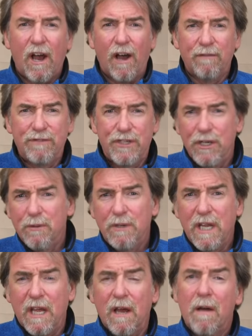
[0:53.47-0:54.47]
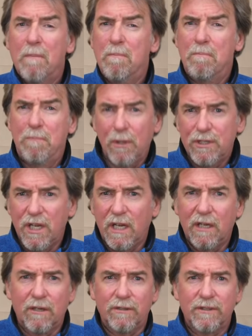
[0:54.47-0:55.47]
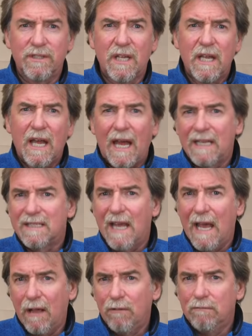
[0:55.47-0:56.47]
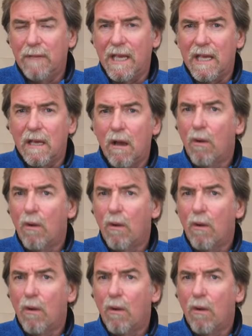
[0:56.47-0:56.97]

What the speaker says: of junior budget guns, and to help me,